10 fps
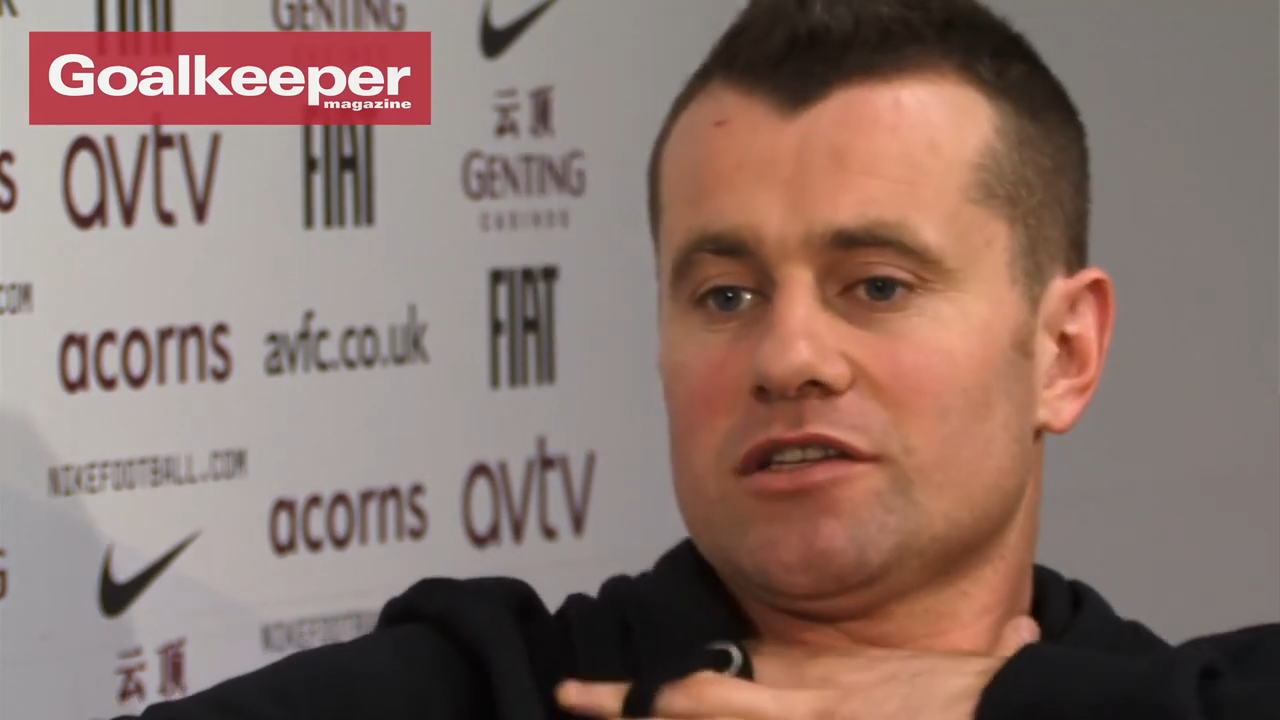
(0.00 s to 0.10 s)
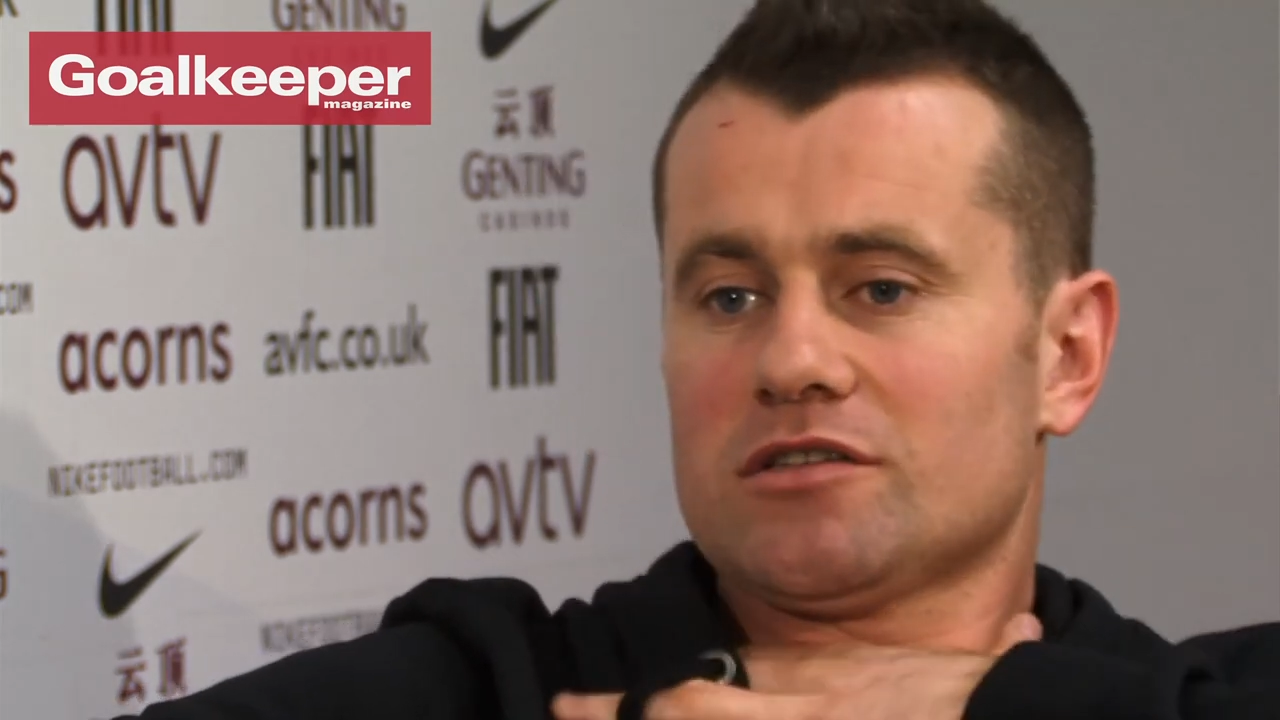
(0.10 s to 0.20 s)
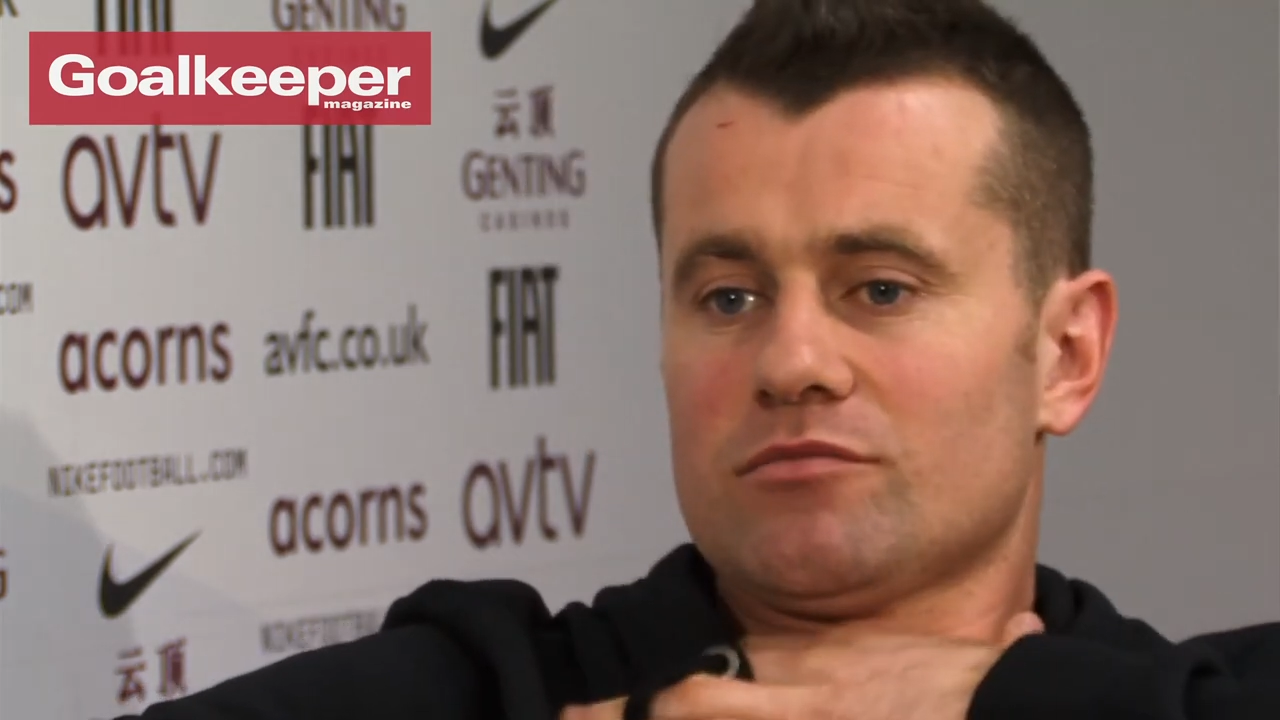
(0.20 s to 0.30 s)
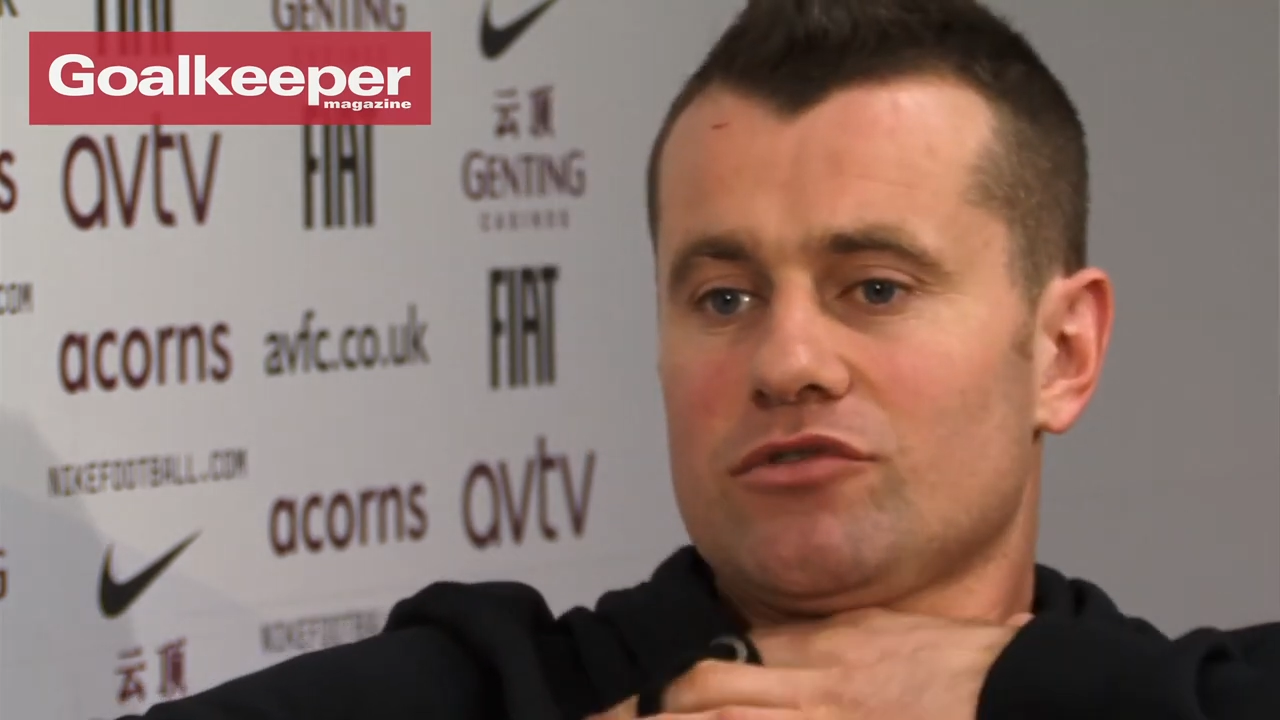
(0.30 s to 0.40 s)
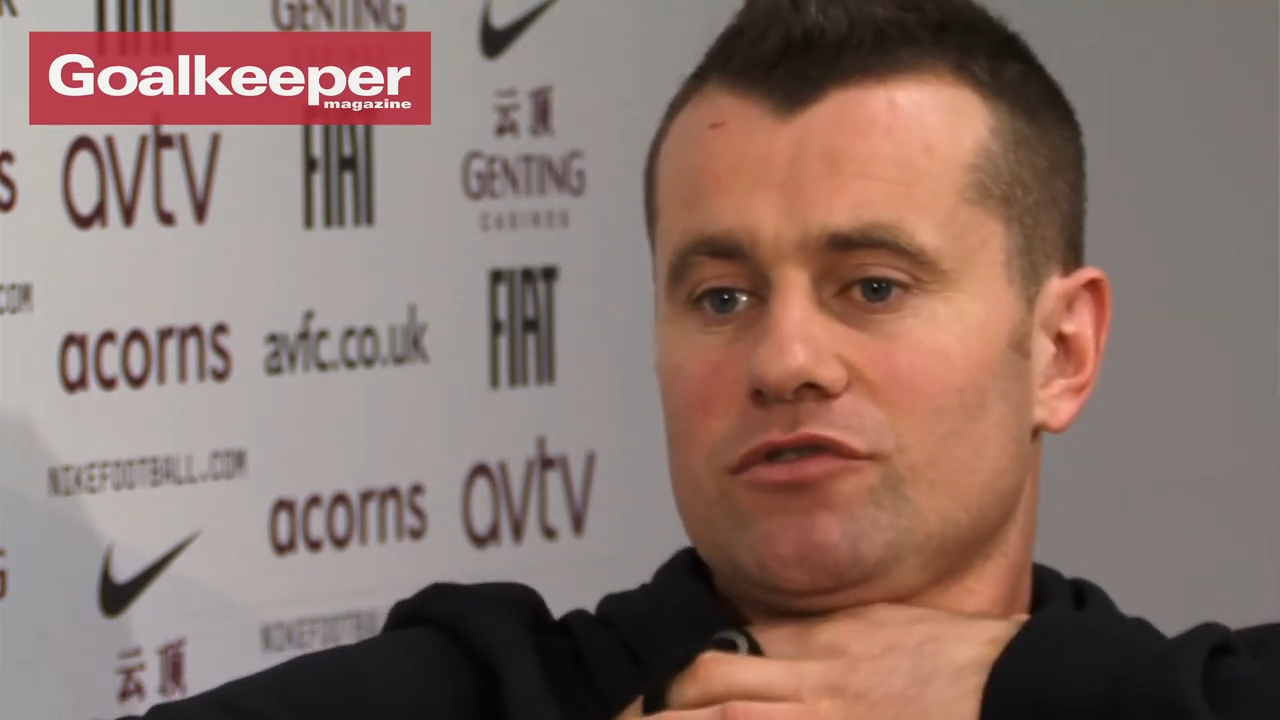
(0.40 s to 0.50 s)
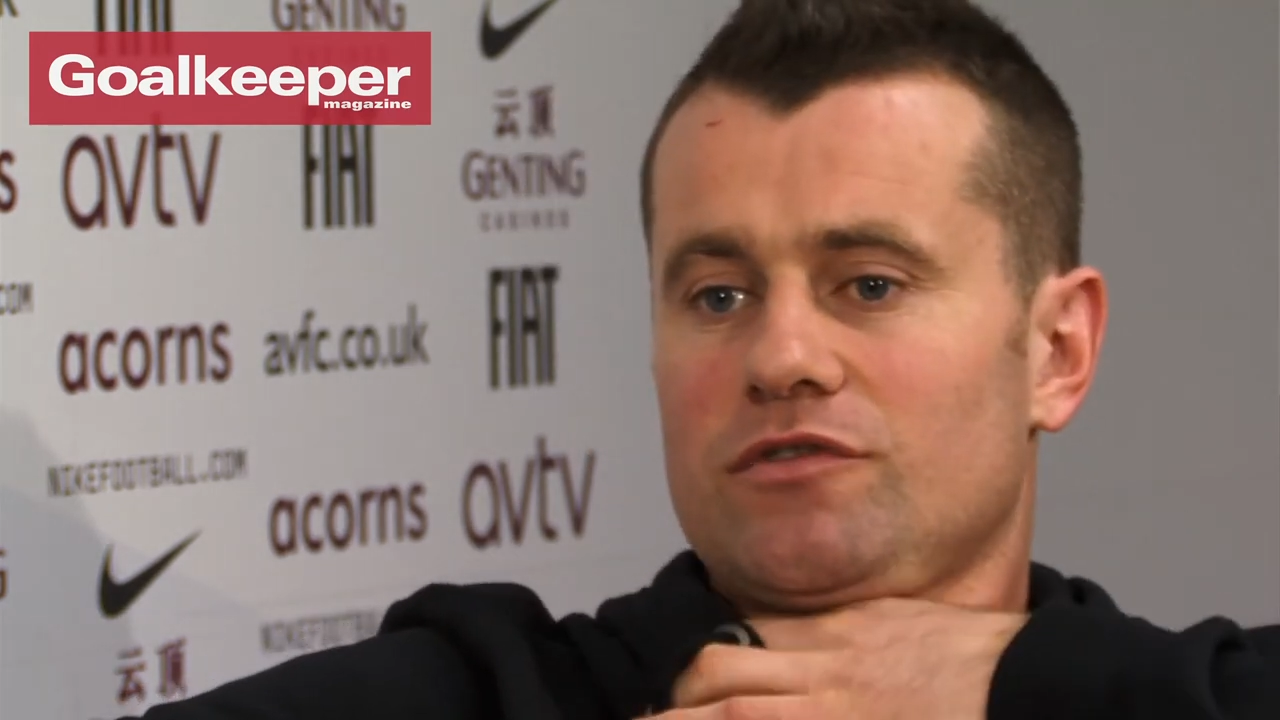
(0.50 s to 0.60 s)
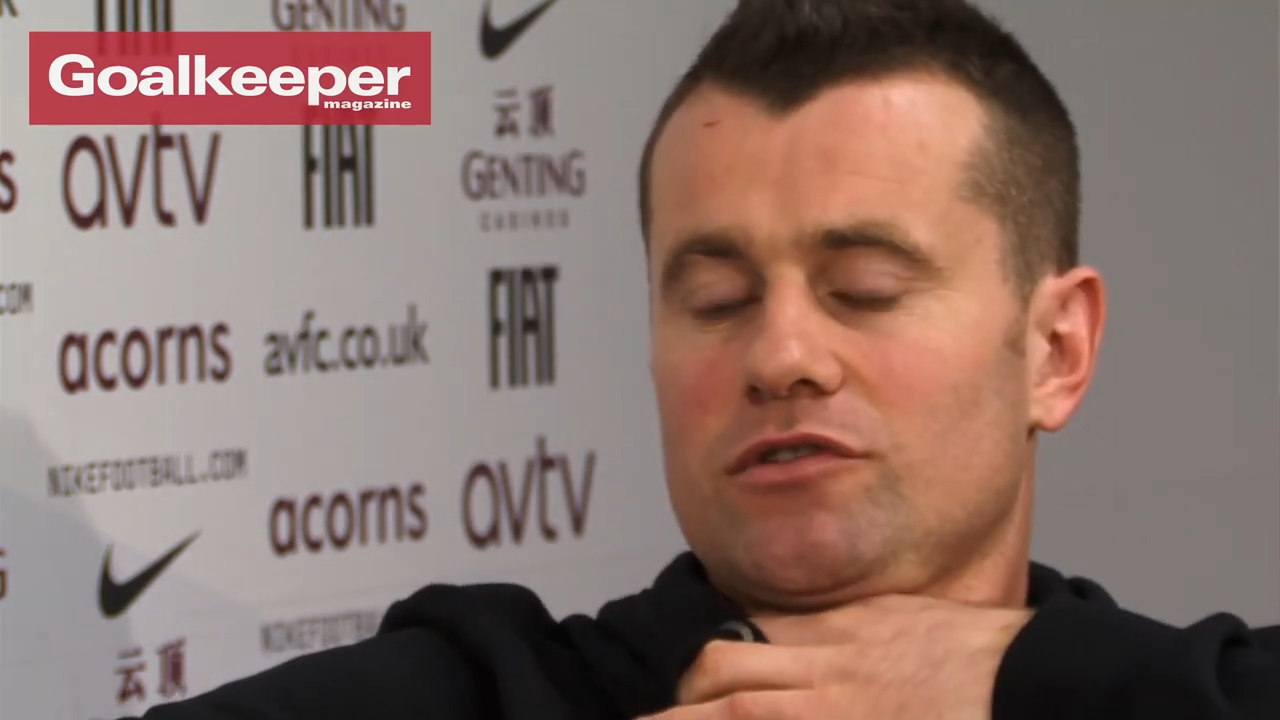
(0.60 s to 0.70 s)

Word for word: has improved.